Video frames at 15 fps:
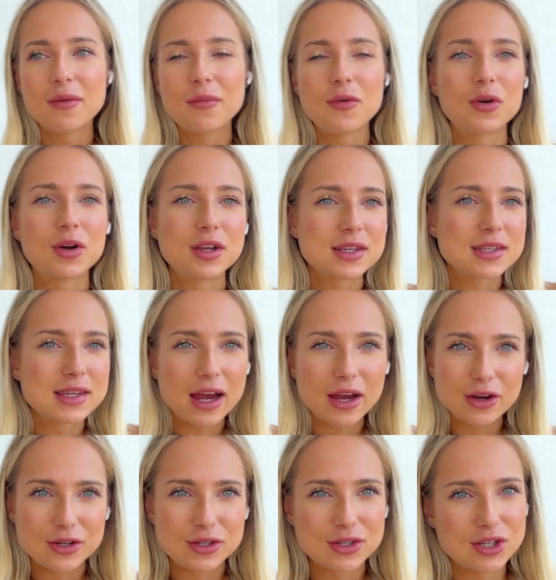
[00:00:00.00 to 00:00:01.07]
or
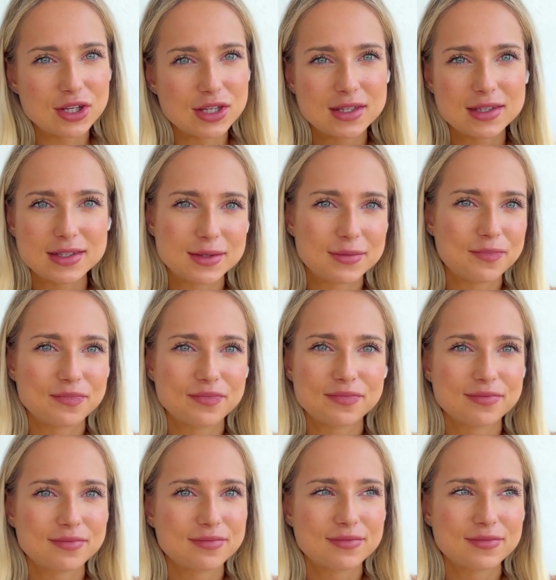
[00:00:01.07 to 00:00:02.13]
desire to just
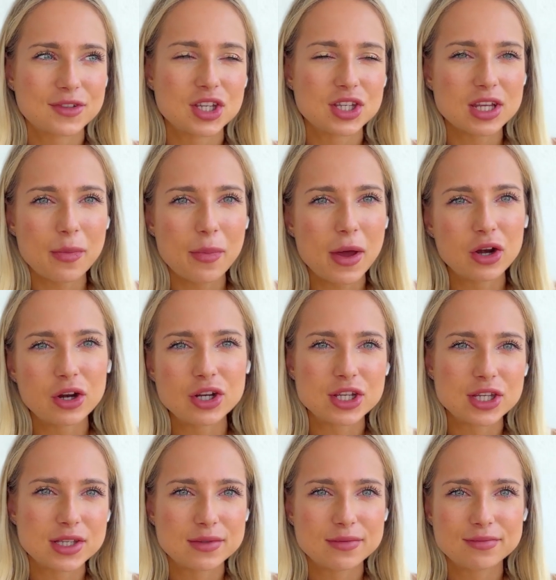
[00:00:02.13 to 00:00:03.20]
get better.
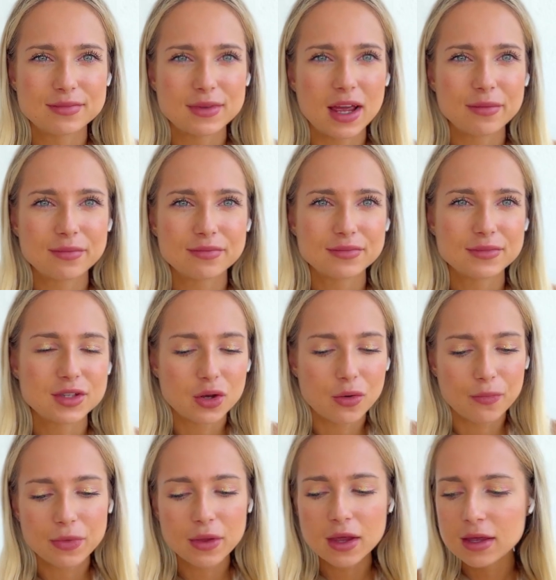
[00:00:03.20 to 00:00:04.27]
Just yeah. So
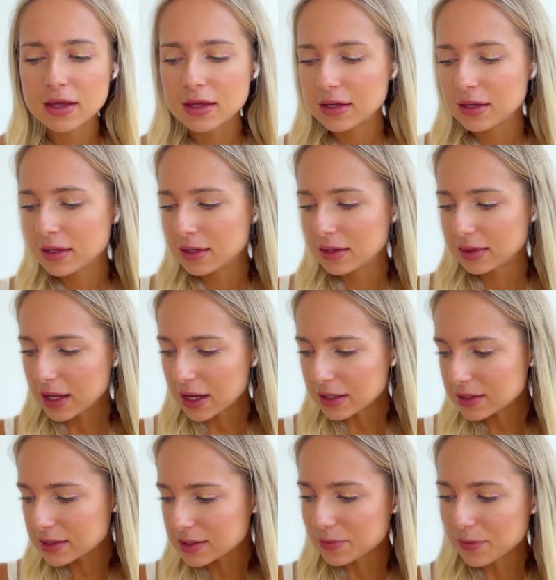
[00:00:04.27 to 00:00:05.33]

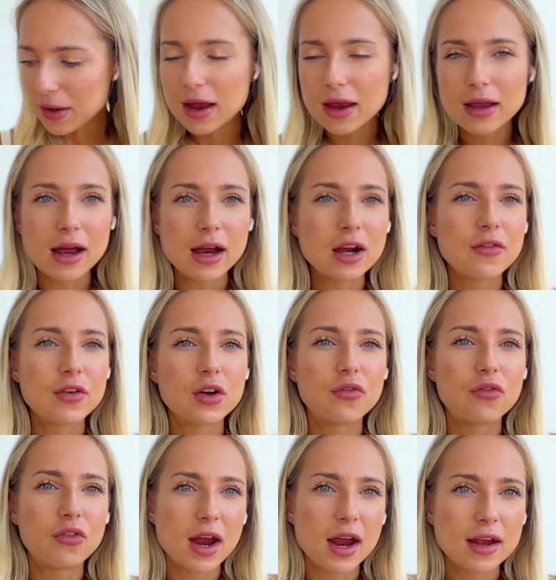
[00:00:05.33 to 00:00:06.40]
that's my kind of a
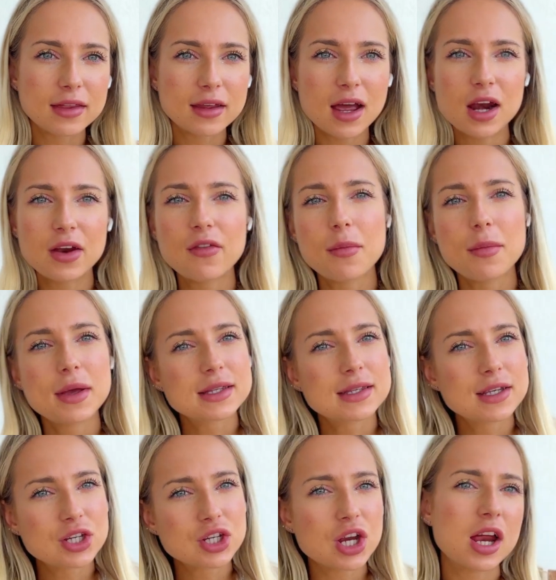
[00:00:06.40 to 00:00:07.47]
rant, kind of a
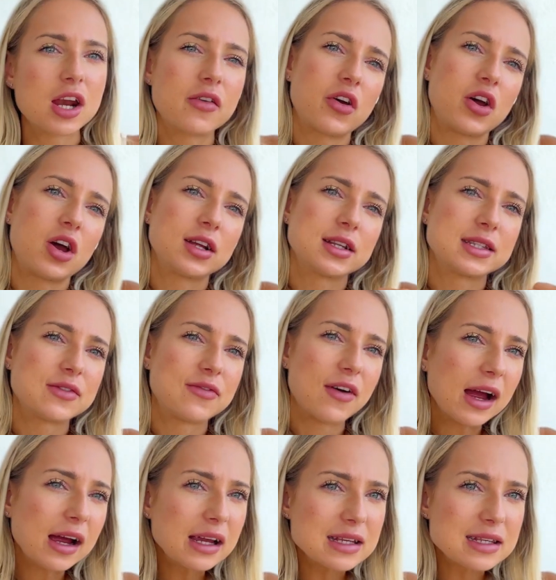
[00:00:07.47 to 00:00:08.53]
message, kind of a
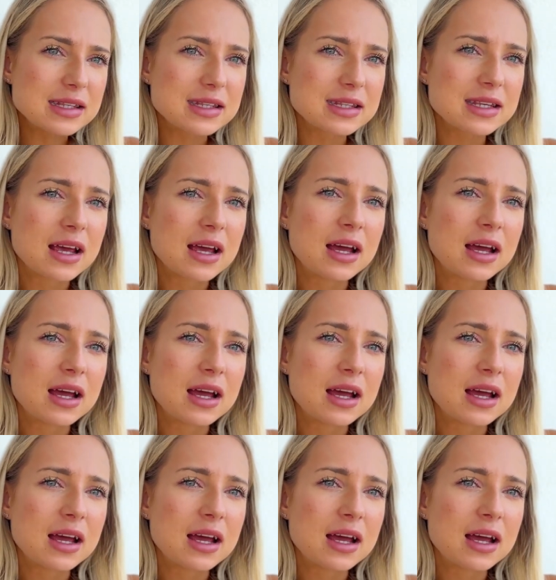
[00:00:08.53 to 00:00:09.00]
advice.